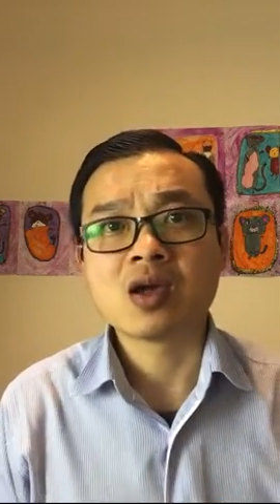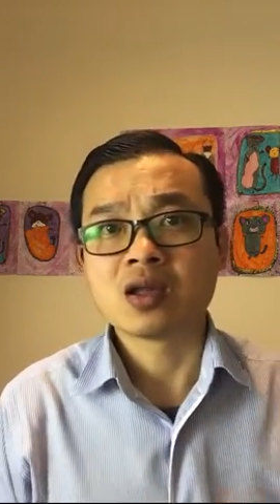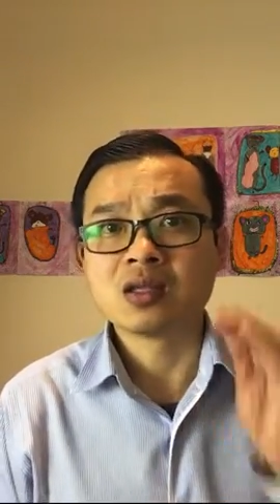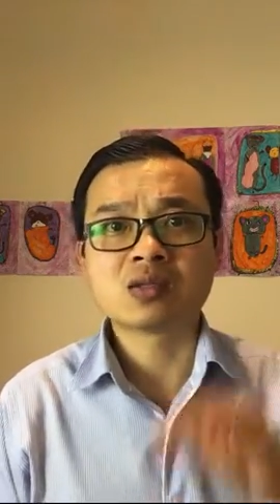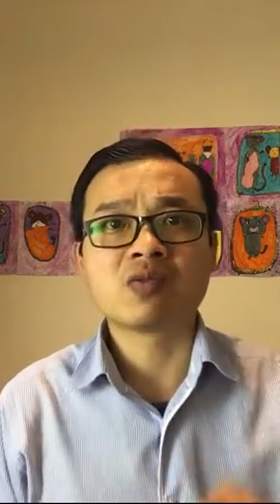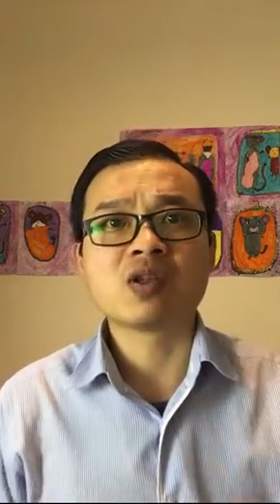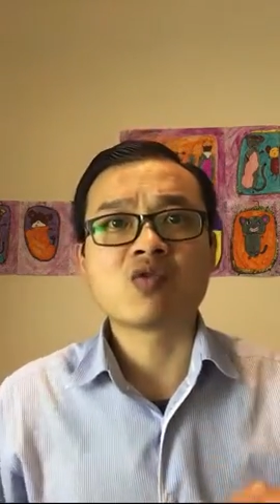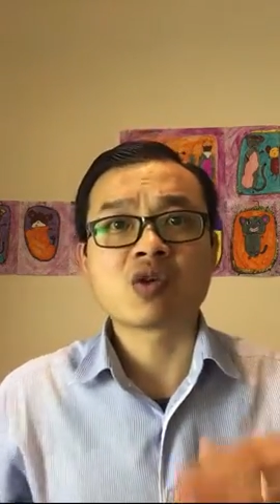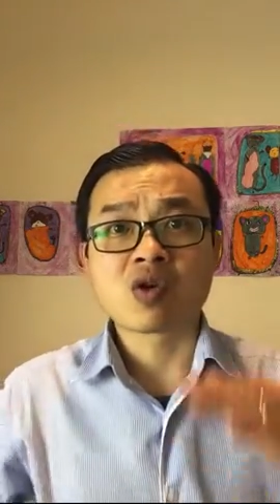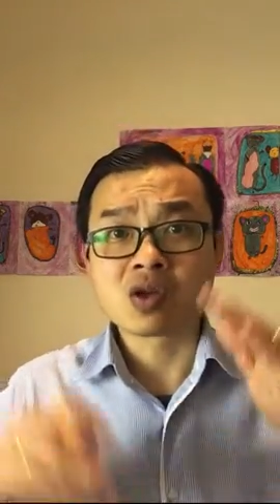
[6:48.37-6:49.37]
In this video
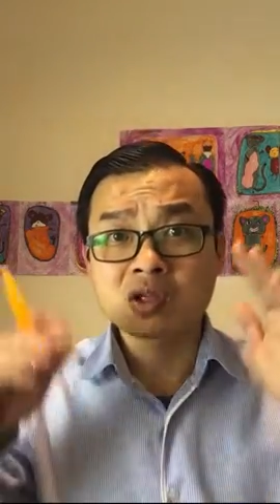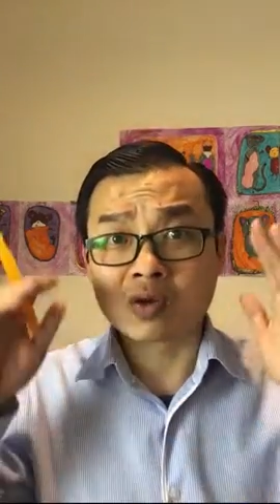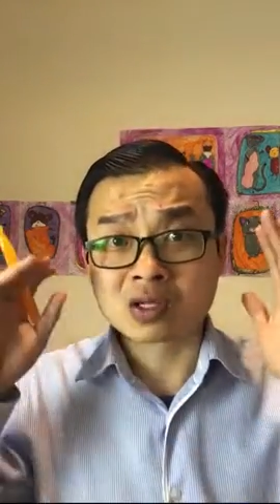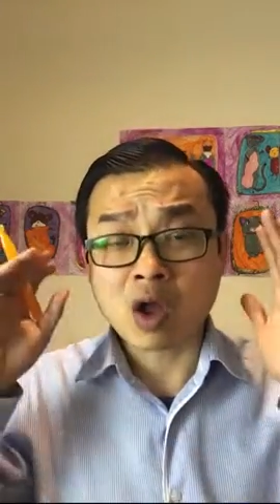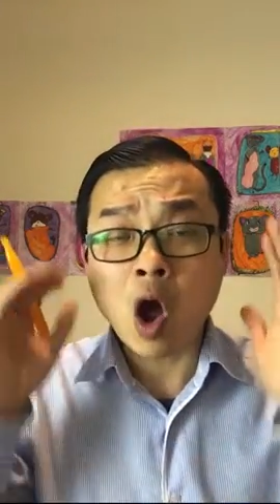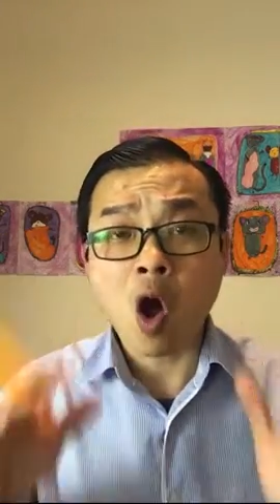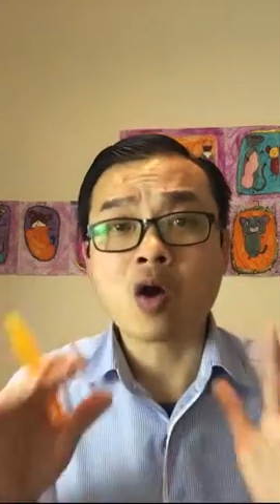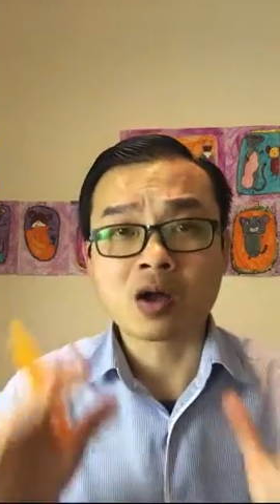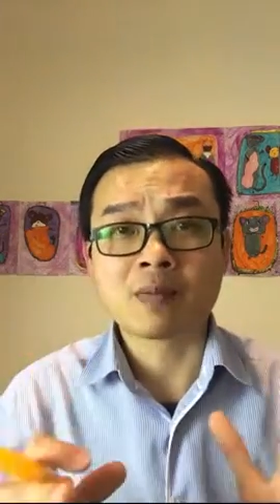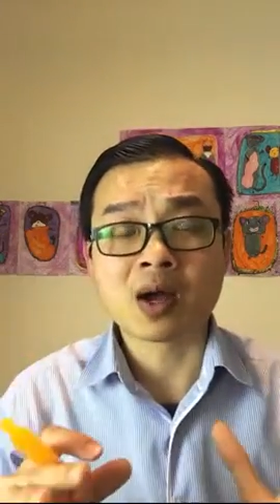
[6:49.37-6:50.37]
we're going to
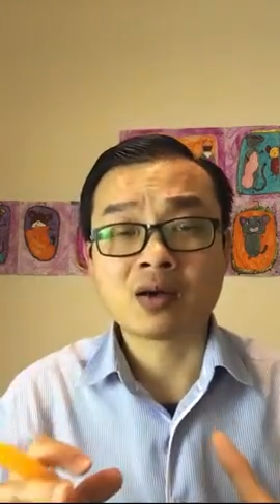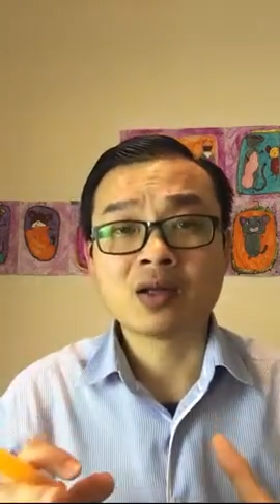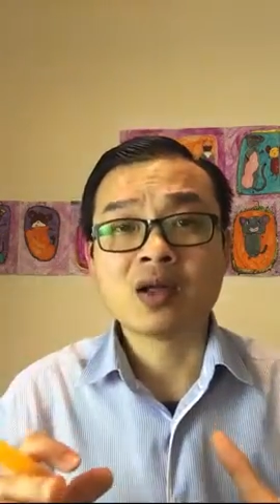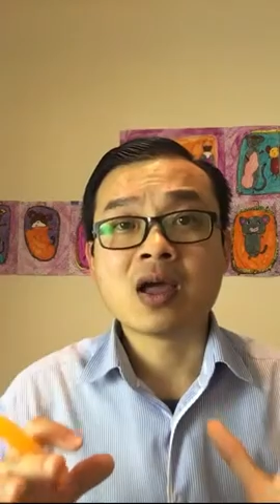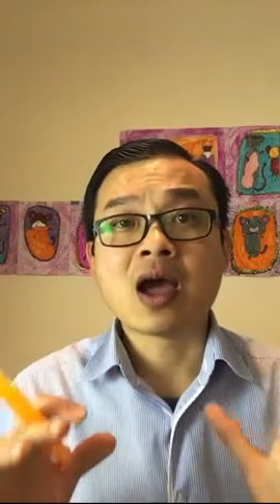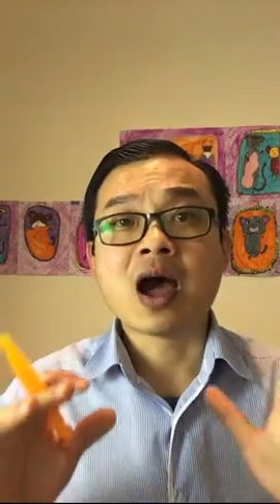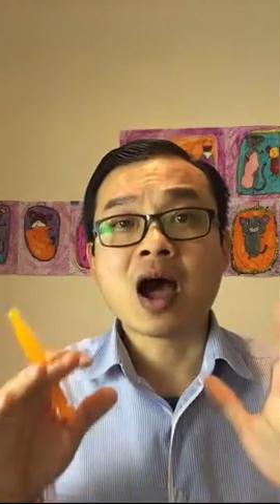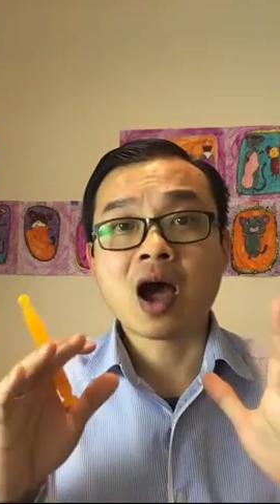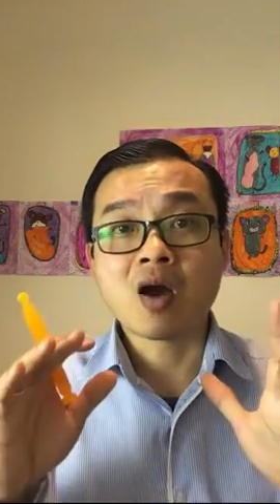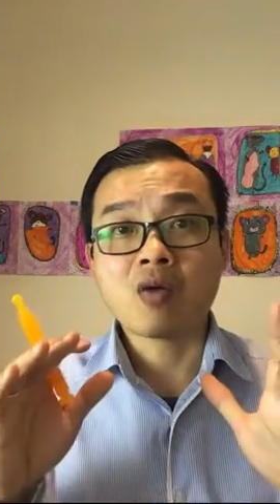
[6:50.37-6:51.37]
talk about
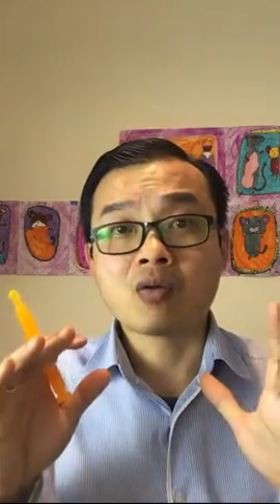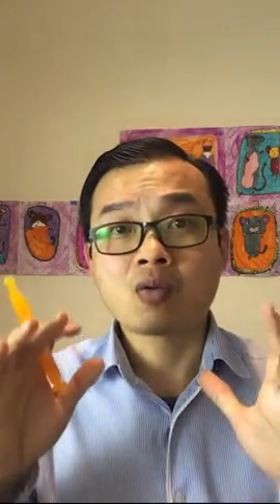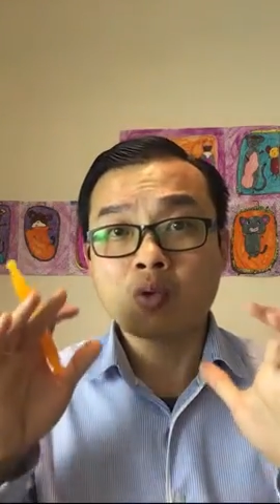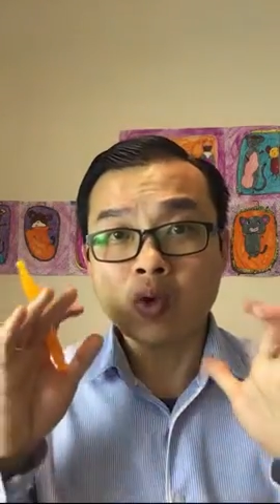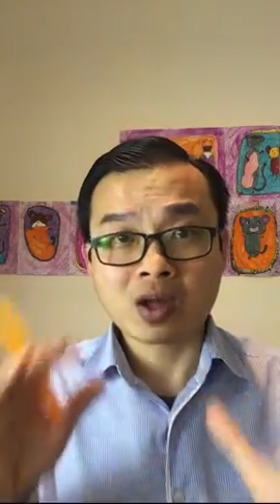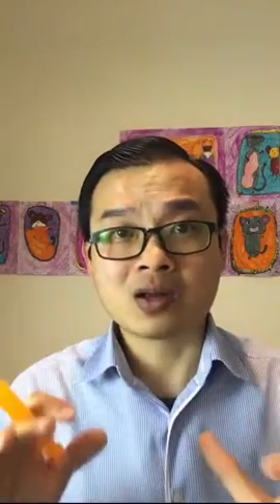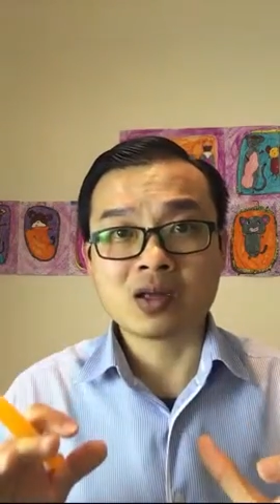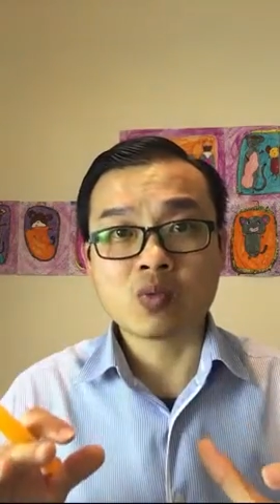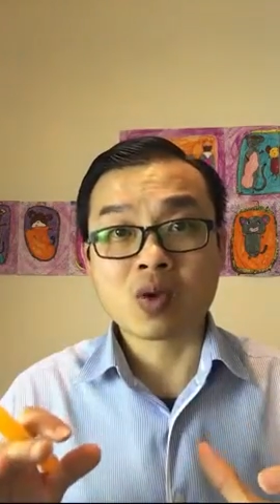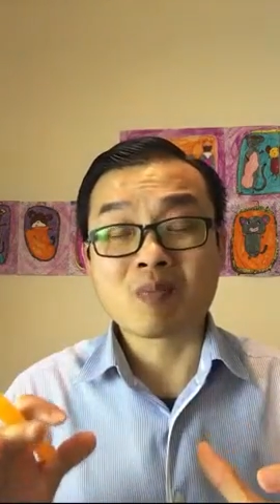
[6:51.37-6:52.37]
how
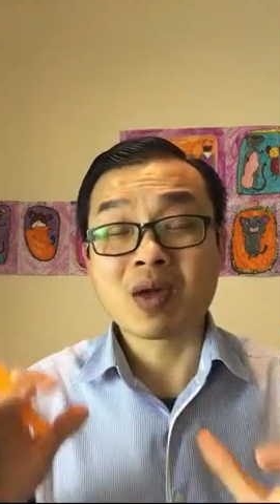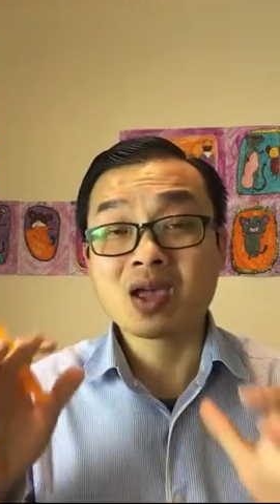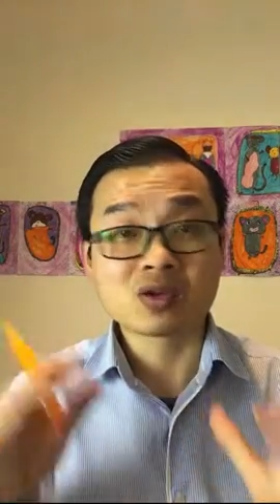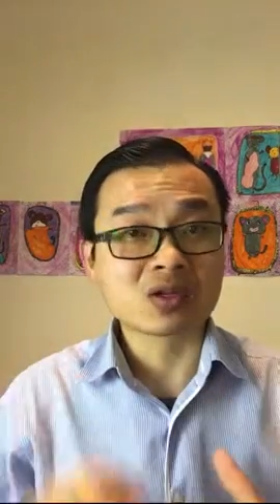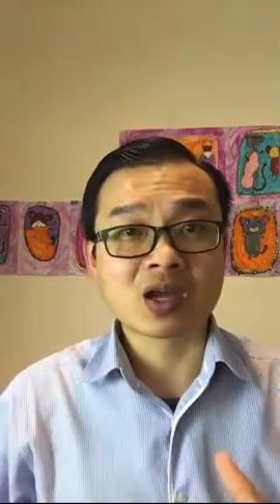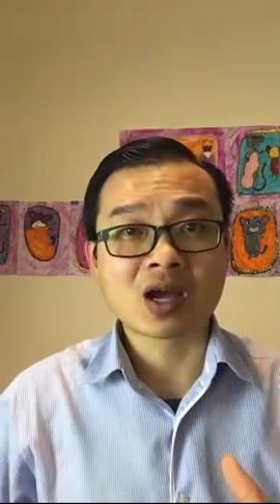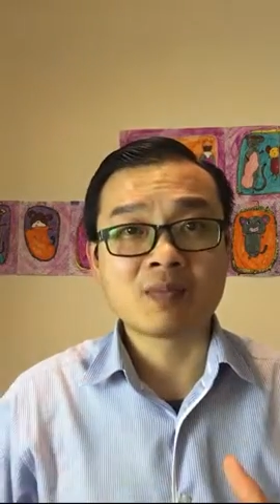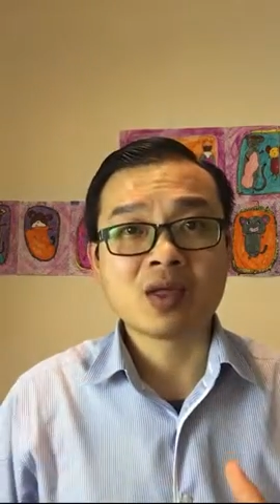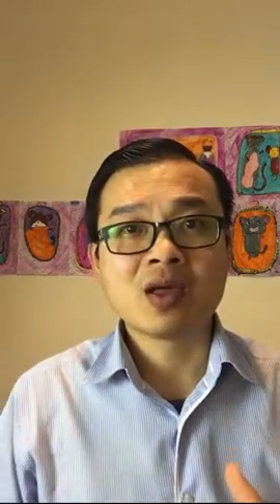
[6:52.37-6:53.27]
quickly when patient come,